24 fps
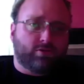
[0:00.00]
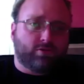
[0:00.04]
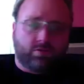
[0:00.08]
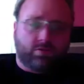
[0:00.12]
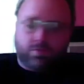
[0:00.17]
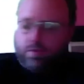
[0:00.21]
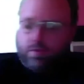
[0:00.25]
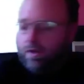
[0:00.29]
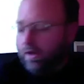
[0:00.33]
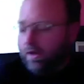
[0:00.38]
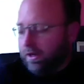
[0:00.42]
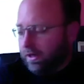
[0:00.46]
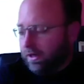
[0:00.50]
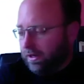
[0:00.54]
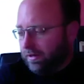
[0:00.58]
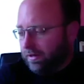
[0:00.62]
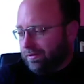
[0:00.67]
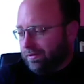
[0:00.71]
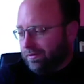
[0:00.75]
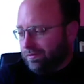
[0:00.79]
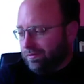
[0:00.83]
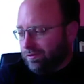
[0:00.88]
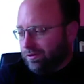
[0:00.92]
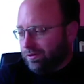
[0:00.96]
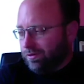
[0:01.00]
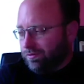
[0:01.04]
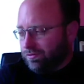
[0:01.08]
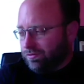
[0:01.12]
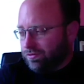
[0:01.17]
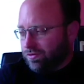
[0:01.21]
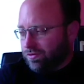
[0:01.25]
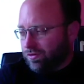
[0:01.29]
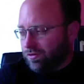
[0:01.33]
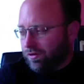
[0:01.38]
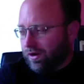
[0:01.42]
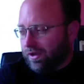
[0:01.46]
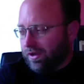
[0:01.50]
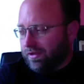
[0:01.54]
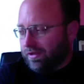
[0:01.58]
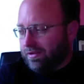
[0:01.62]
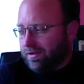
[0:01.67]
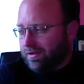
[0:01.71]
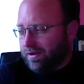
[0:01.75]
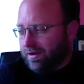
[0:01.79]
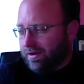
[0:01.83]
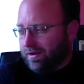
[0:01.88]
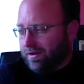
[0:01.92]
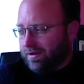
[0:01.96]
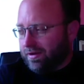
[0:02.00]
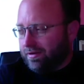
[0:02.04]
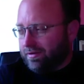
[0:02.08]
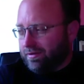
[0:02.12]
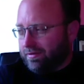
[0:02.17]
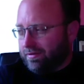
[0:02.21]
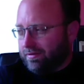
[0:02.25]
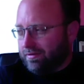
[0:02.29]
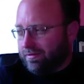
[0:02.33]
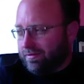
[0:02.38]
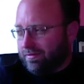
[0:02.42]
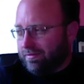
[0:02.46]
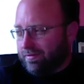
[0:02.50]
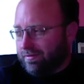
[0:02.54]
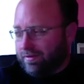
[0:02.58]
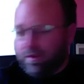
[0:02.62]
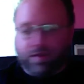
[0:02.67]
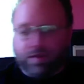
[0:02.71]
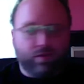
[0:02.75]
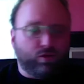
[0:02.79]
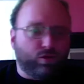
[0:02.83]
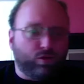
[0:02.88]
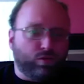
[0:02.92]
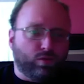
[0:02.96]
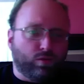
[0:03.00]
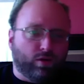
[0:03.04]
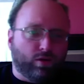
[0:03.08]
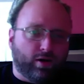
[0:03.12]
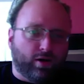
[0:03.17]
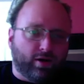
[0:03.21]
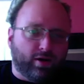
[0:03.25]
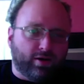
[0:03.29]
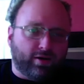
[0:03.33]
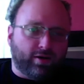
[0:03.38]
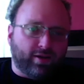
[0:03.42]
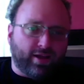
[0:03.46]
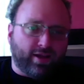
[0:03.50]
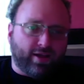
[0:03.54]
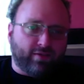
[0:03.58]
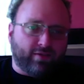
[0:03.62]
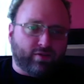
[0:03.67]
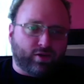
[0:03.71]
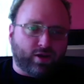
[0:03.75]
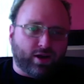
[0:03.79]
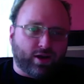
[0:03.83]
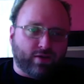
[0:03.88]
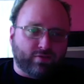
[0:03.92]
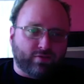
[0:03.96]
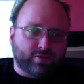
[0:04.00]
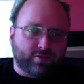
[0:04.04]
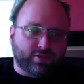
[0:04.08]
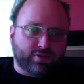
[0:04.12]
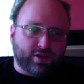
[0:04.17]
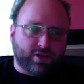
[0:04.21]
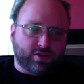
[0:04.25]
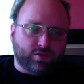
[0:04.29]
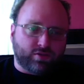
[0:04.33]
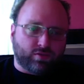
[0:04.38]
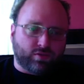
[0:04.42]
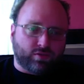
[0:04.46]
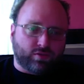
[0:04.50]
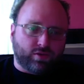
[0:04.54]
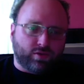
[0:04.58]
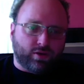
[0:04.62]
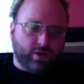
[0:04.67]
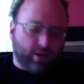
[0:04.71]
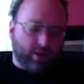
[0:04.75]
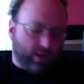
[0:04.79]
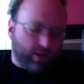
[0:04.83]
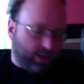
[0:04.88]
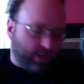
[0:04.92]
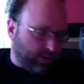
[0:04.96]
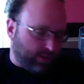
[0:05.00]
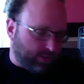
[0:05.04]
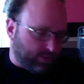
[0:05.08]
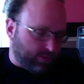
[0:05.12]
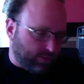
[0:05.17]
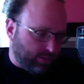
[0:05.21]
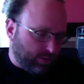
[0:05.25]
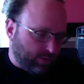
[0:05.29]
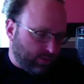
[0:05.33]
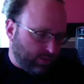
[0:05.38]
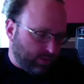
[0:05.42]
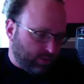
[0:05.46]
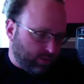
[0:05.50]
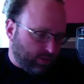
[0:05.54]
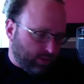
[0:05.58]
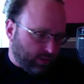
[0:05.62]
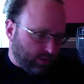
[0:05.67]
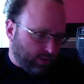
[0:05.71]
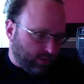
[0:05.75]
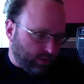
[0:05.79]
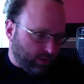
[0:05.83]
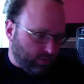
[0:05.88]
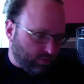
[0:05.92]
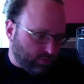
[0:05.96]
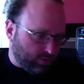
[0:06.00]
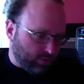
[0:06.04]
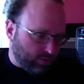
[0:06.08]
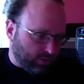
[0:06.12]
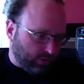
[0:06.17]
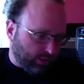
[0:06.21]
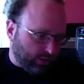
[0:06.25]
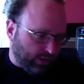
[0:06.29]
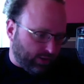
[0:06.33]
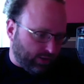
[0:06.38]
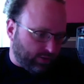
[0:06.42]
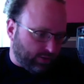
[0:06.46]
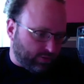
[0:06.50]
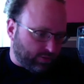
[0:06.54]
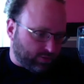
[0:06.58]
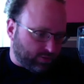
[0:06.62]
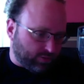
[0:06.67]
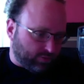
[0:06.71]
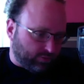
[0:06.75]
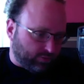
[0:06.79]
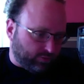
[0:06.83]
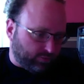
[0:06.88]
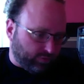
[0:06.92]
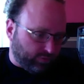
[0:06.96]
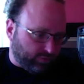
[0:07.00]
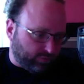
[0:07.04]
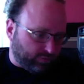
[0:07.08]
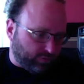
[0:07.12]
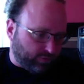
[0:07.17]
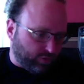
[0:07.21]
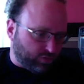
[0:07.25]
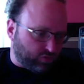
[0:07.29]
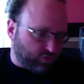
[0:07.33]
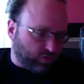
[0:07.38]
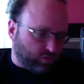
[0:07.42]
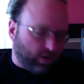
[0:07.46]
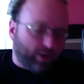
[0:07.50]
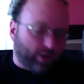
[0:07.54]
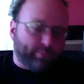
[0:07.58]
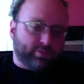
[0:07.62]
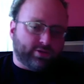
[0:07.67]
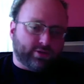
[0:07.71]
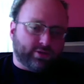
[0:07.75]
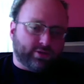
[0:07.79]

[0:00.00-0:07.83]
it was great getting you on and having a conversation with you today and hearing the layers of Coach Robinson.